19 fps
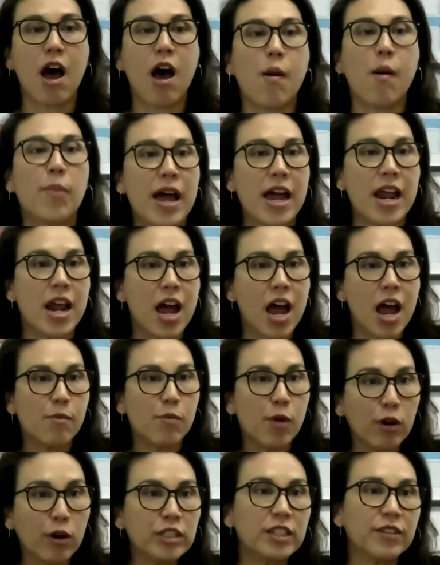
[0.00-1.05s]
But
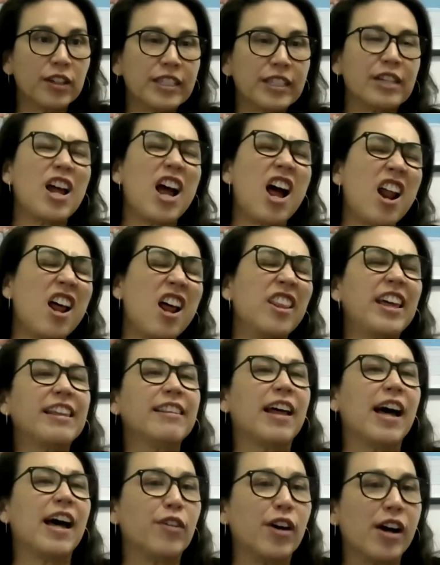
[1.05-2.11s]
most of them say, no, they
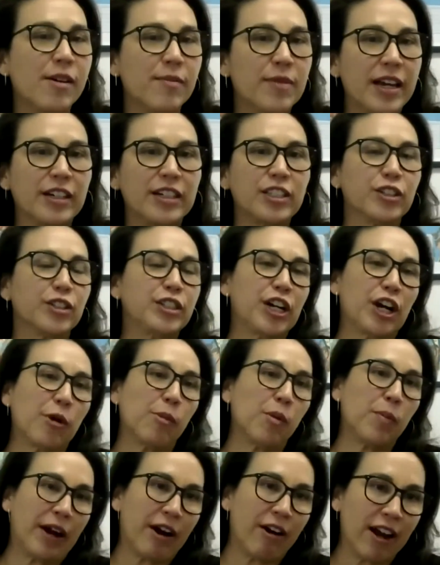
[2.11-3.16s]
love them. They just are terrible
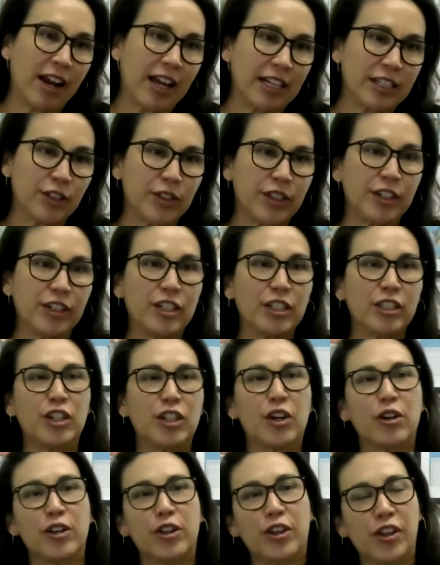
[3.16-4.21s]
parents, or they just
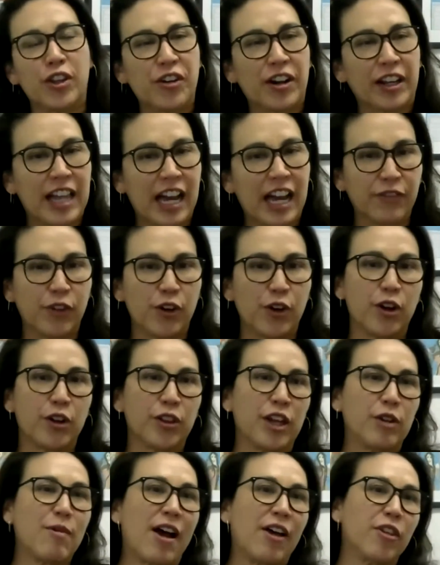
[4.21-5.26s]
don't, they're neglectful, or
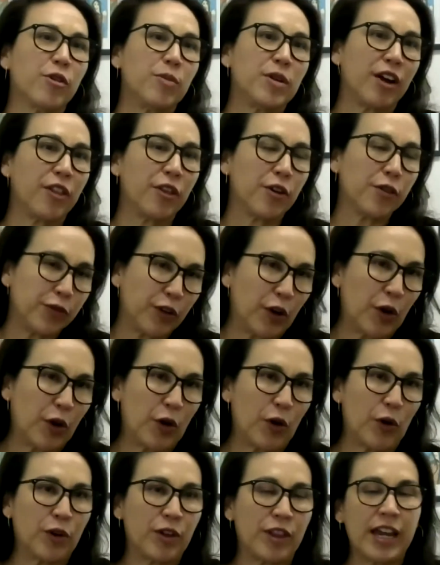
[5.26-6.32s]
they'd rather be on their
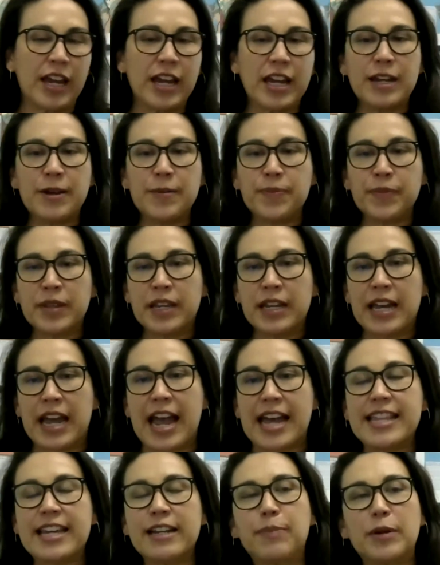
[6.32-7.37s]
phone,
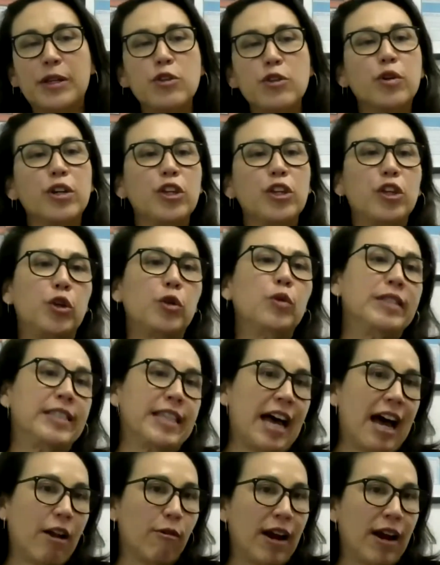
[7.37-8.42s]
and then, but you can use
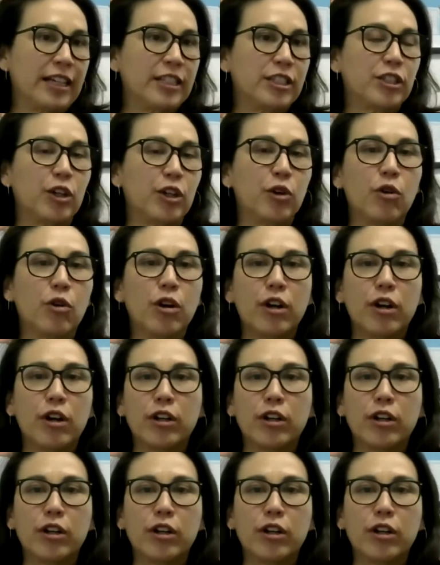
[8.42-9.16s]
that, right? So